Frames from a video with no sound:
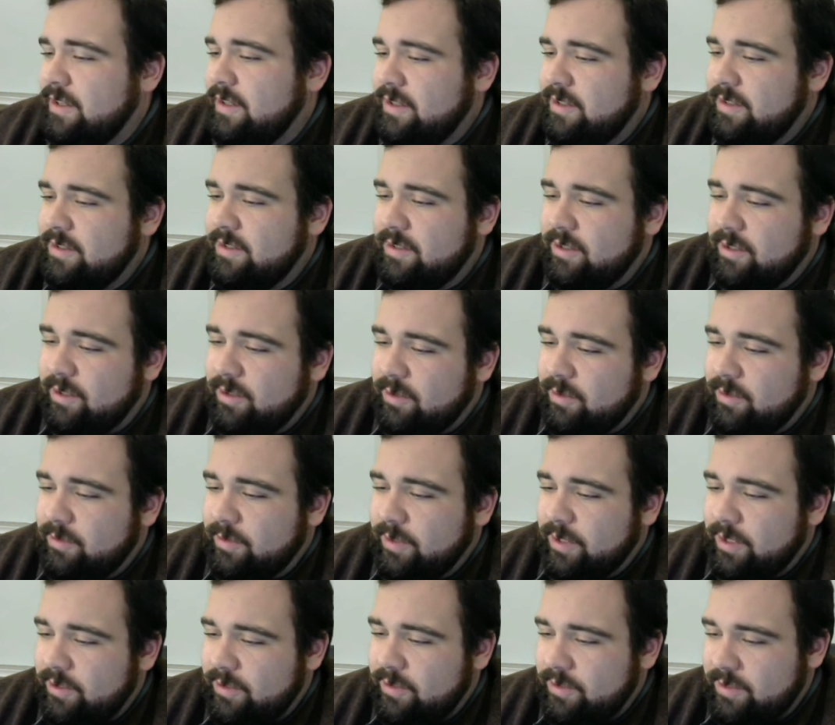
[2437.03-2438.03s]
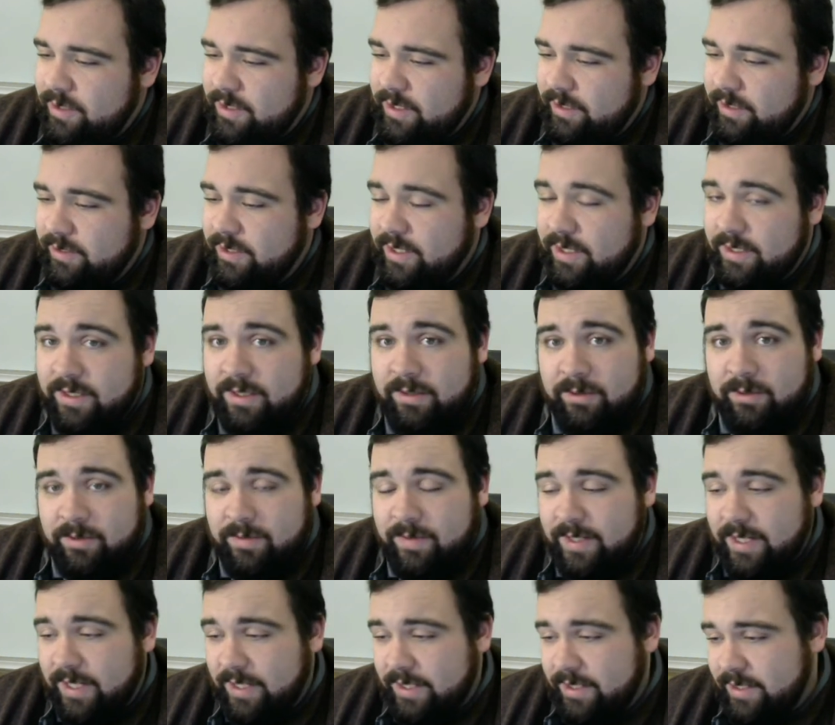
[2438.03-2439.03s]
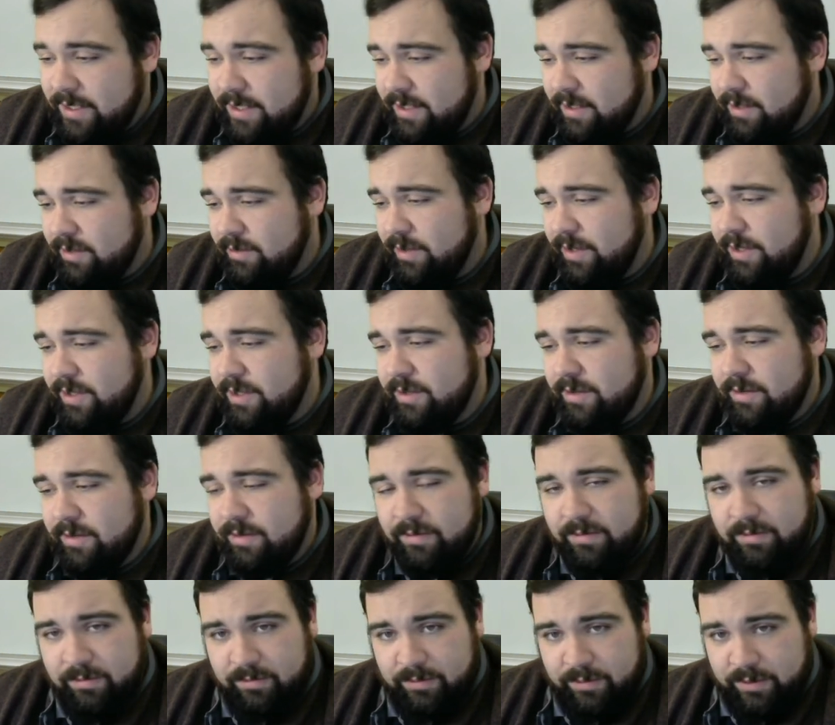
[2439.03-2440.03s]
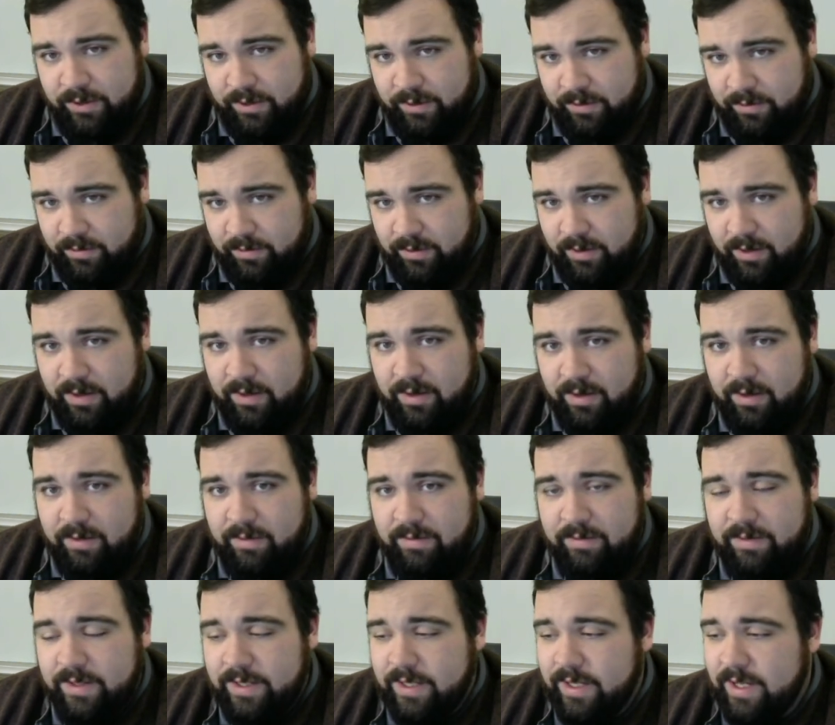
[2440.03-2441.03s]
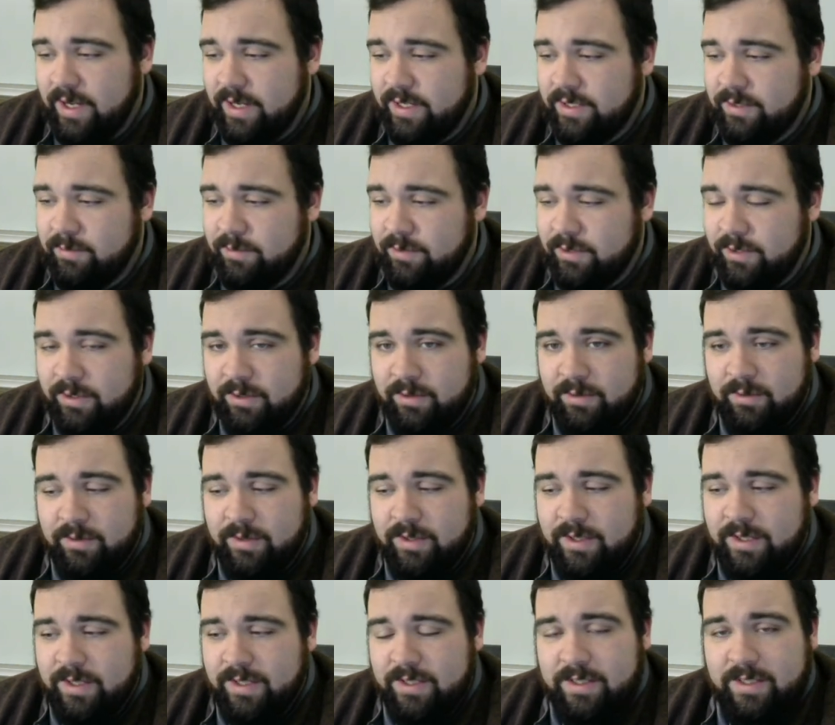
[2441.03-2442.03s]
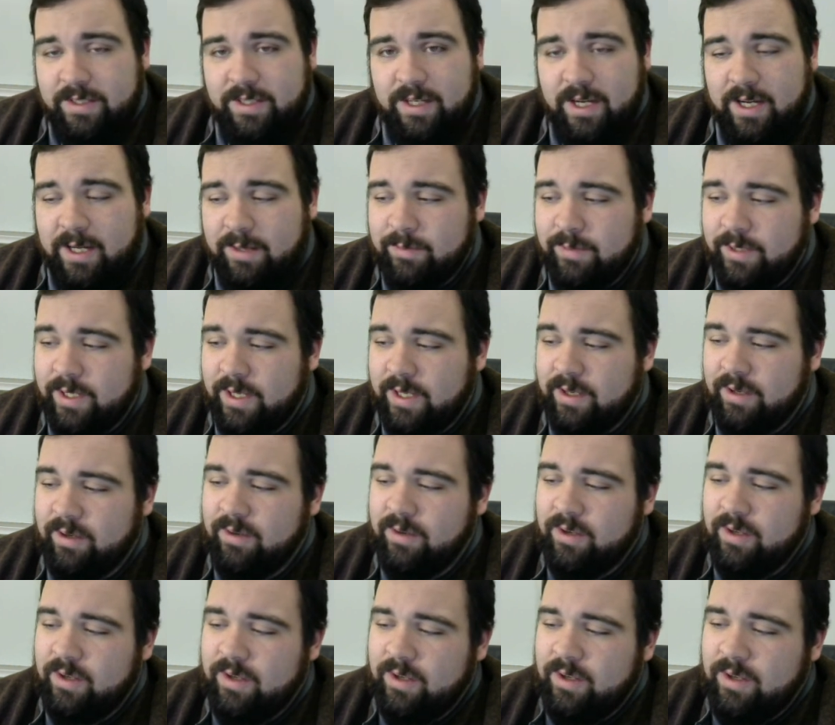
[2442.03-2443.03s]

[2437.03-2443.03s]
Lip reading: So we're going to use the delta x equals vxt equation. We know our vx, we know time now.